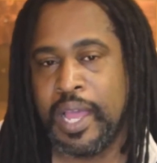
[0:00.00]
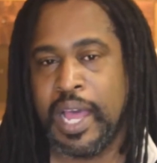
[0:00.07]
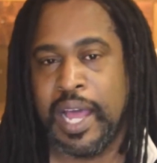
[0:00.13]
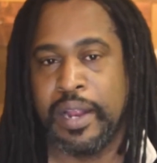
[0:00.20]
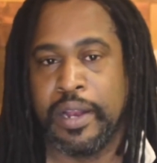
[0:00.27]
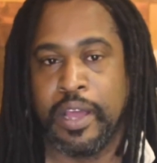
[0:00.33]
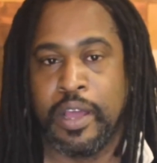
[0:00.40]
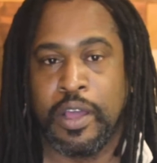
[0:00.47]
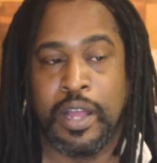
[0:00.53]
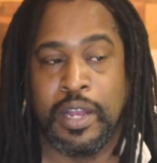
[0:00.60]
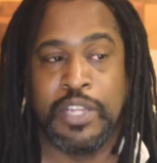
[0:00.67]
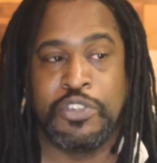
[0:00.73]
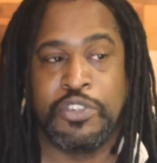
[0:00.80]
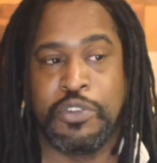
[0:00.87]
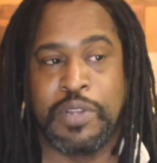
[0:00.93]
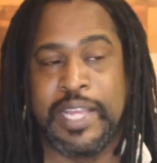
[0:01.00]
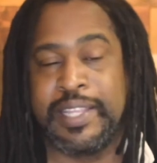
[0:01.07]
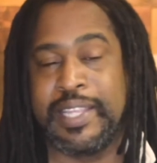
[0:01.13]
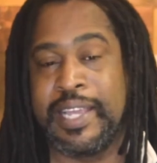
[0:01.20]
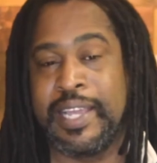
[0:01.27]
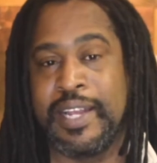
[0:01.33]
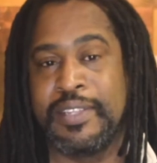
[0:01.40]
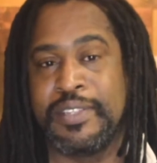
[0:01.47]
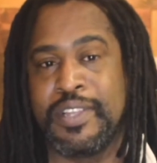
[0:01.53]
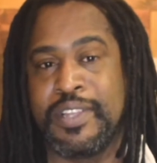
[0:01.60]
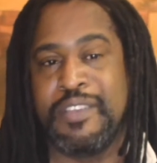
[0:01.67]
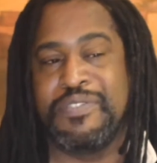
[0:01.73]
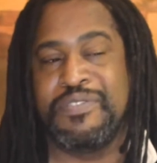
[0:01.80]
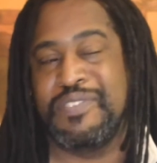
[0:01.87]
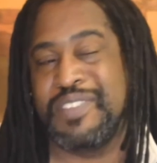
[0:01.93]
I don't know, unless you like that kind of
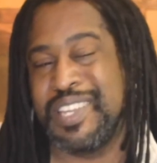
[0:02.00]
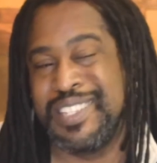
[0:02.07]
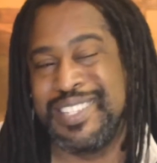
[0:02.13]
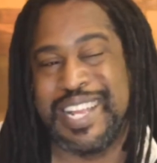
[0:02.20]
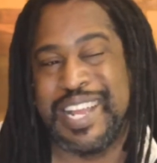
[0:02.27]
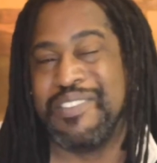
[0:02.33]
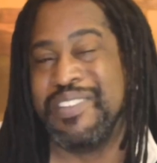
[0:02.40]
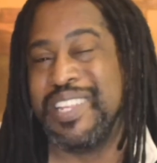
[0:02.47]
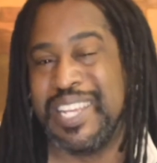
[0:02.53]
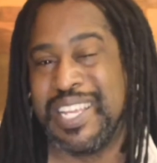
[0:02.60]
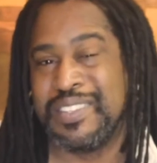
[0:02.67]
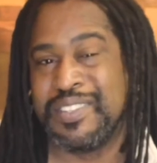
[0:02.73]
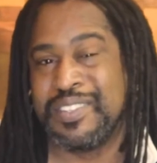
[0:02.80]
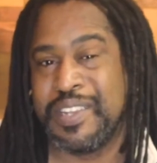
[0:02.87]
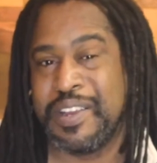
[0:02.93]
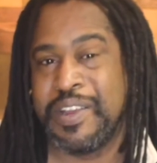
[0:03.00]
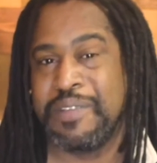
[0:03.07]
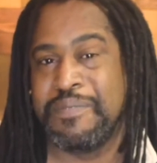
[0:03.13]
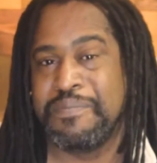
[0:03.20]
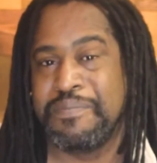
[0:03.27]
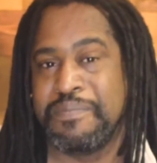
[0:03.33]
stuff, it's not really necessary.